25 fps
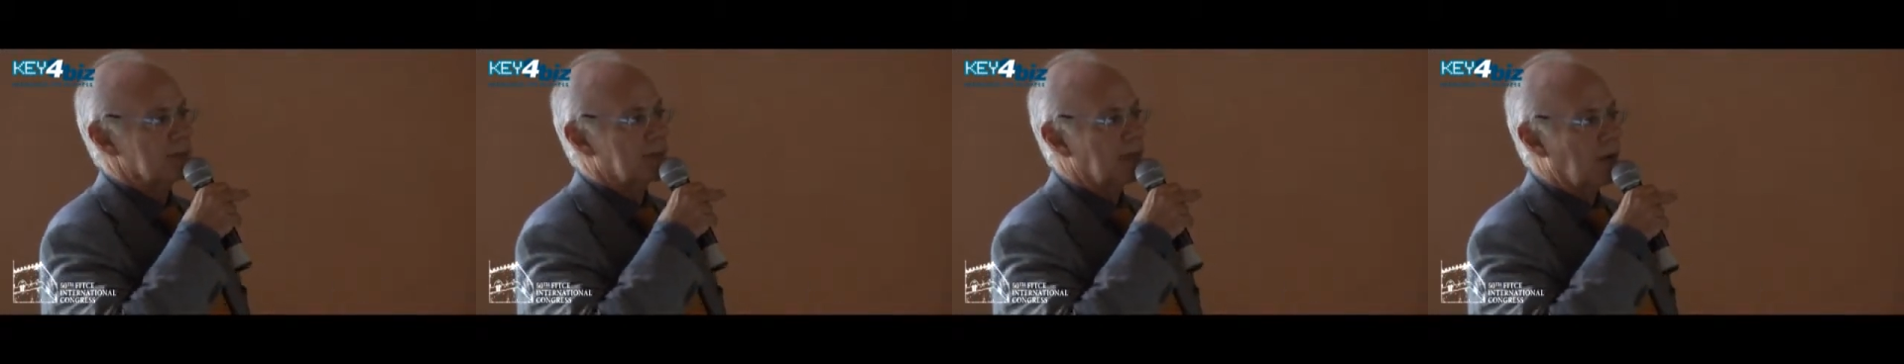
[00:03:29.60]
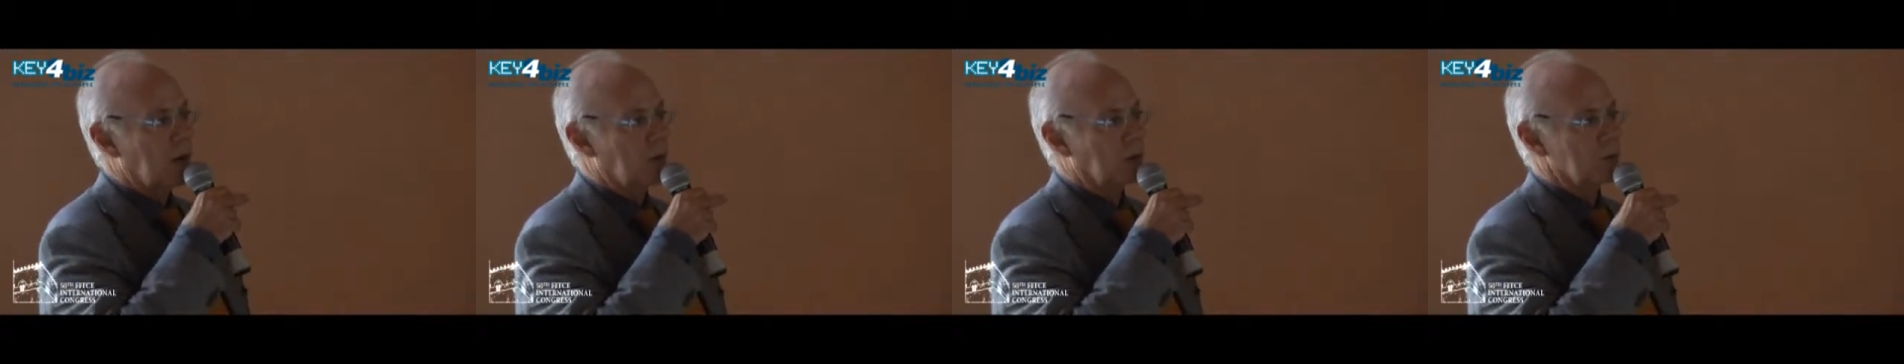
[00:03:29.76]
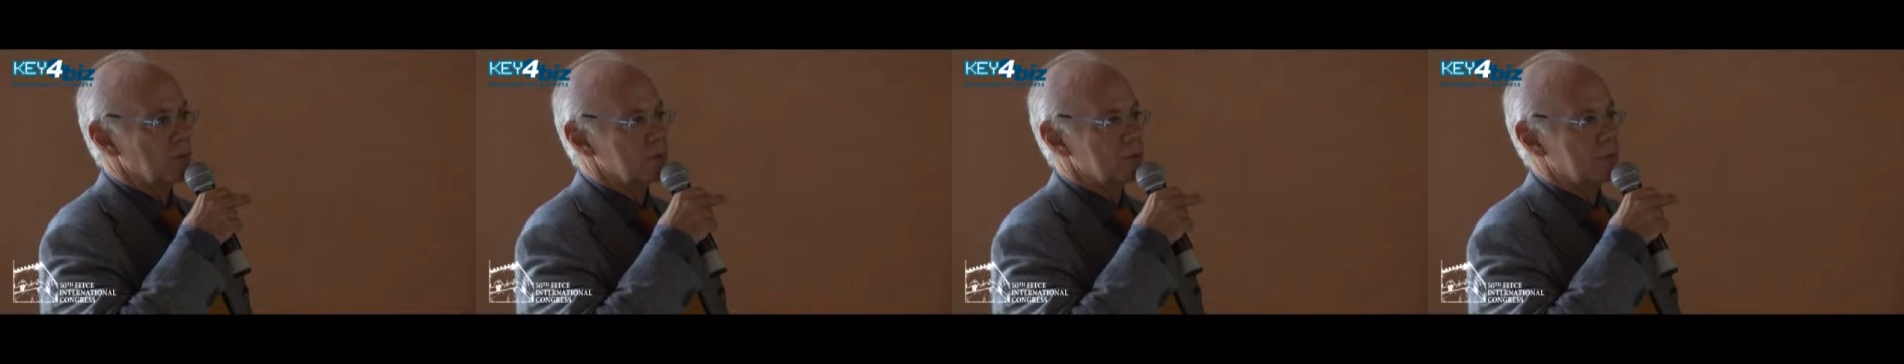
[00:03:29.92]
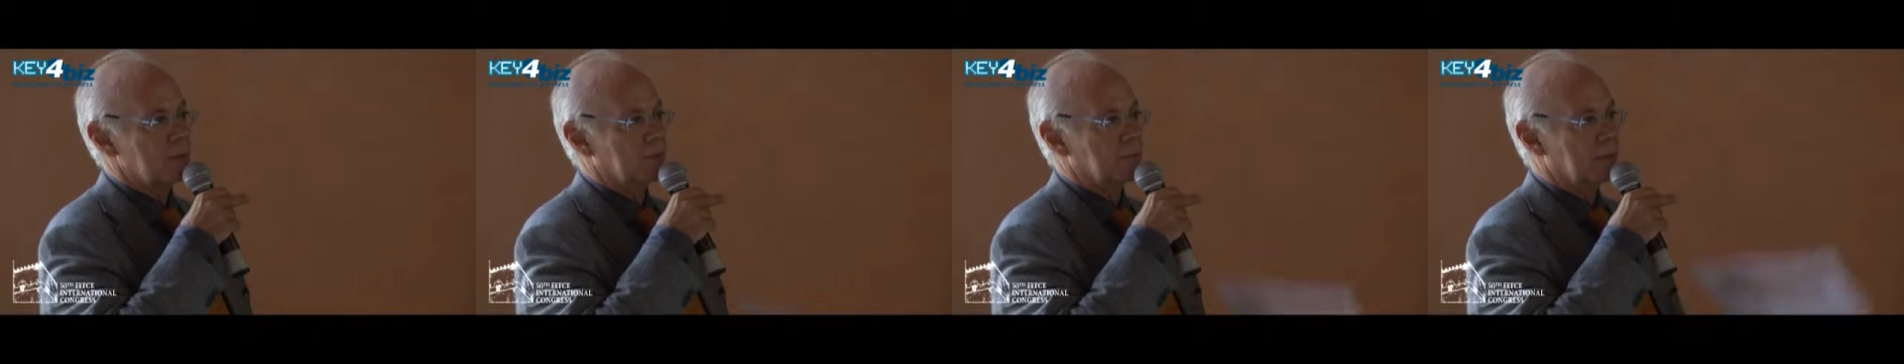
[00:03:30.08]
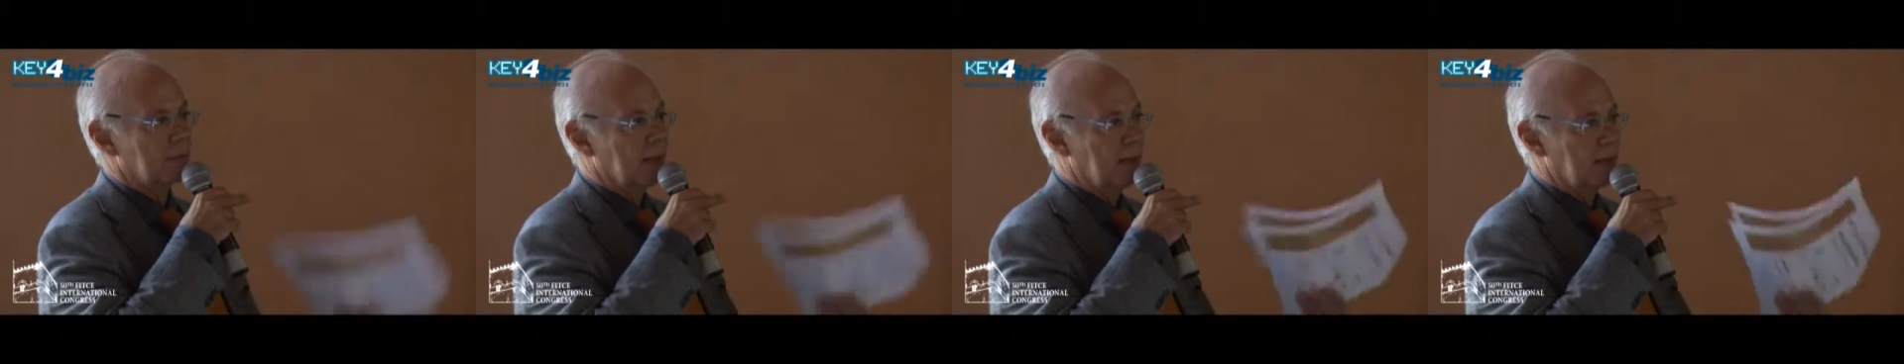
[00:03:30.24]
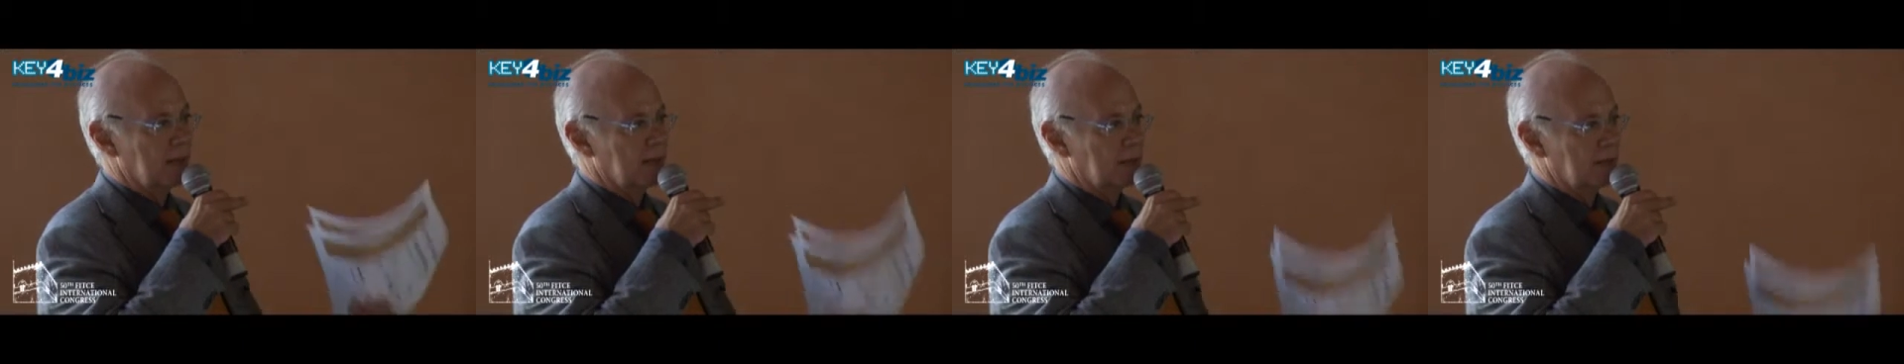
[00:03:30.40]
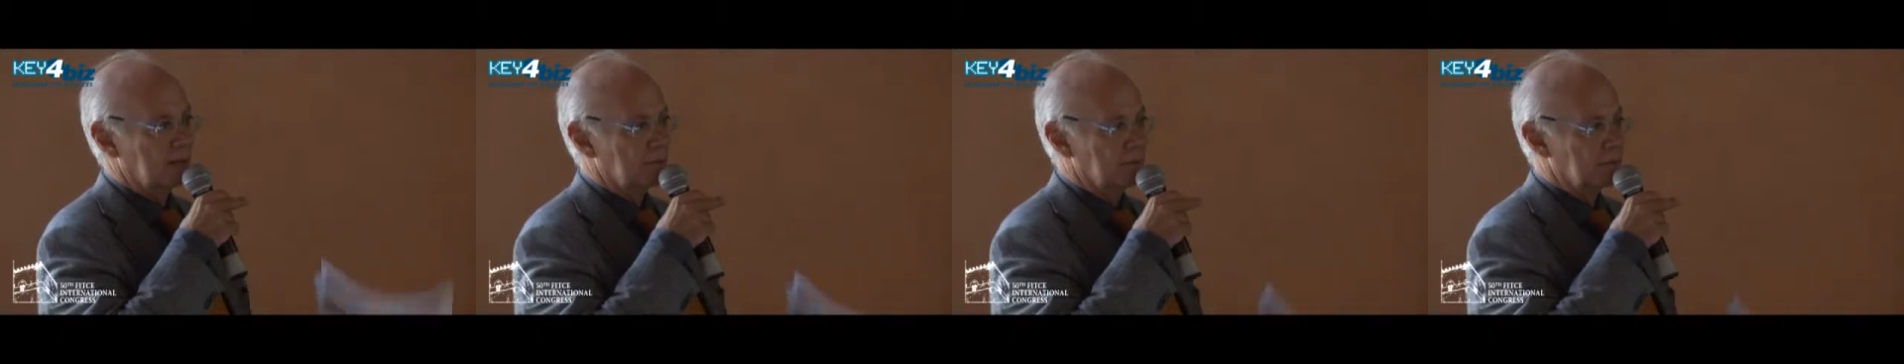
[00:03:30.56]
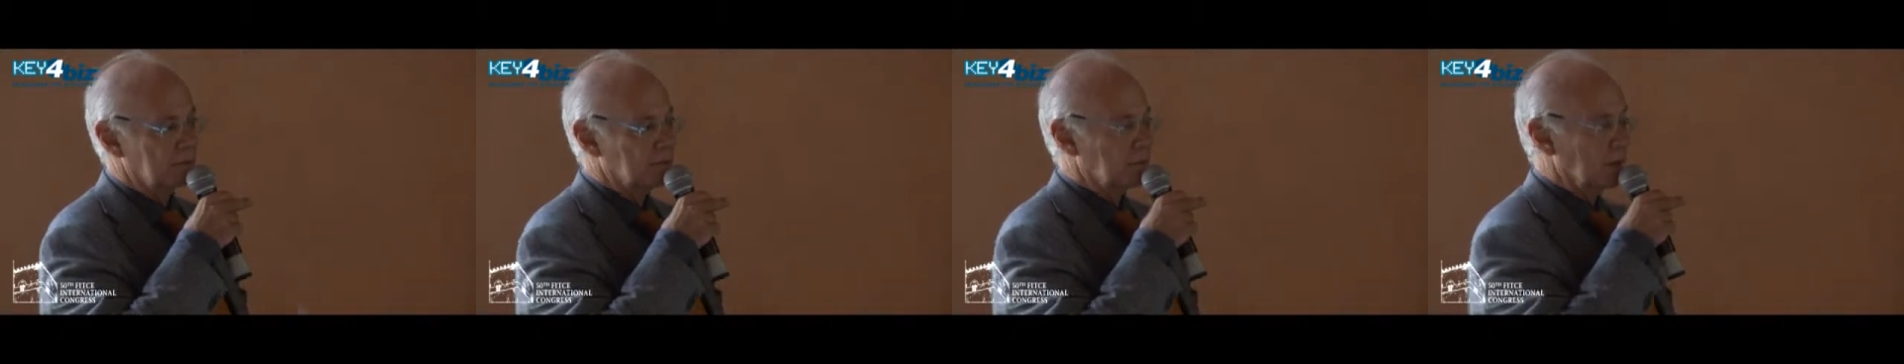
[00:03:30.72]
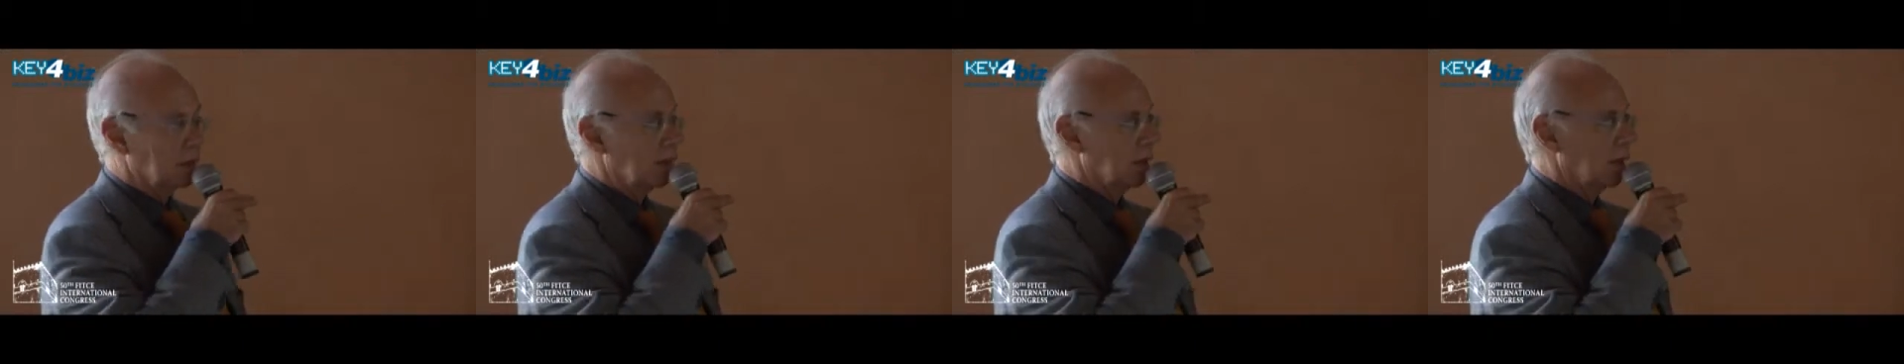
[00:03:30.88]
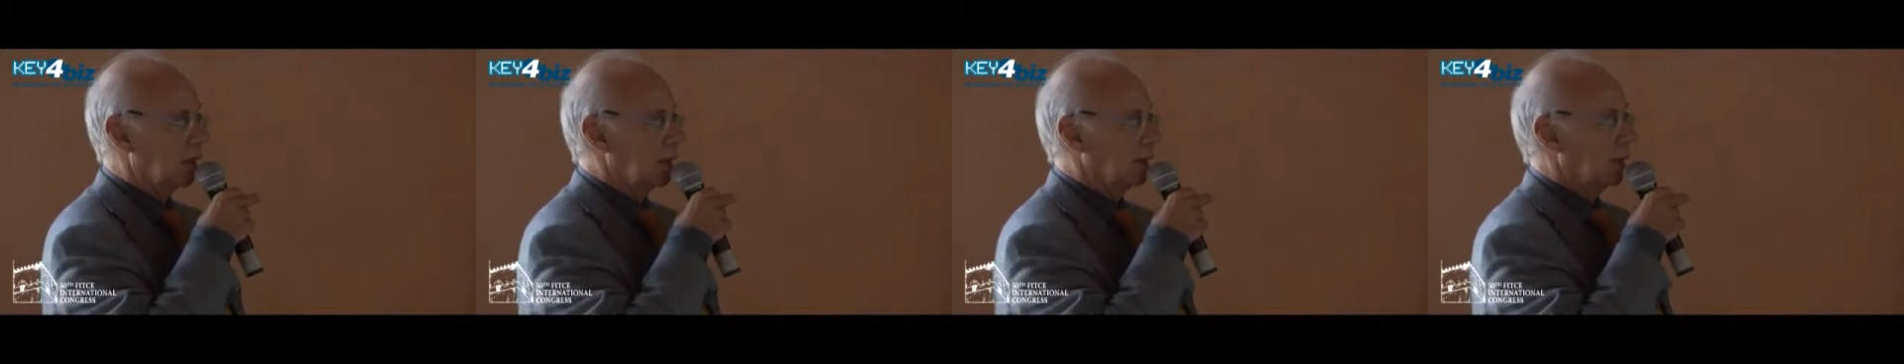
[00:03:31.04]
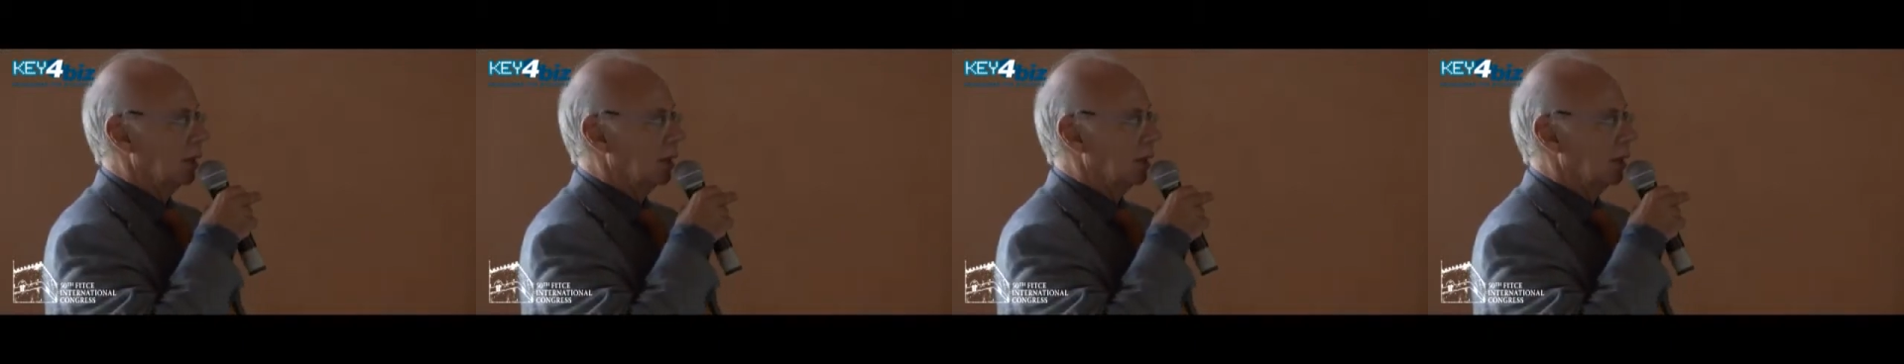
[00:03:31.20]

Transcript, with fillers: the concept I have uh,